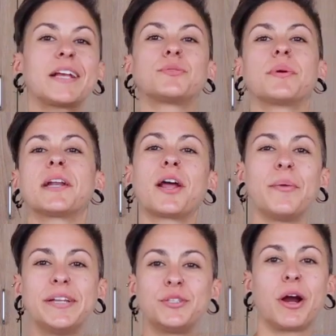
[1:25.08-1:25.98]
we're gonna go
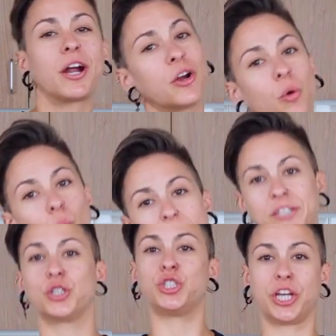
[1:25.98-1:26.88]
into our
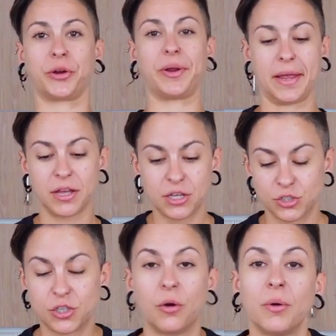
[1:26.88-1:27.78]
winter chicory.
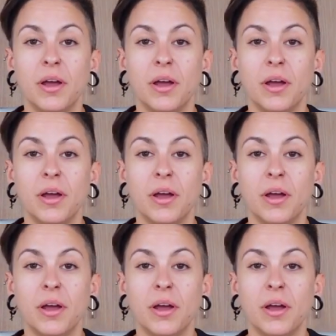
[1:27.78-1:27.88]
So,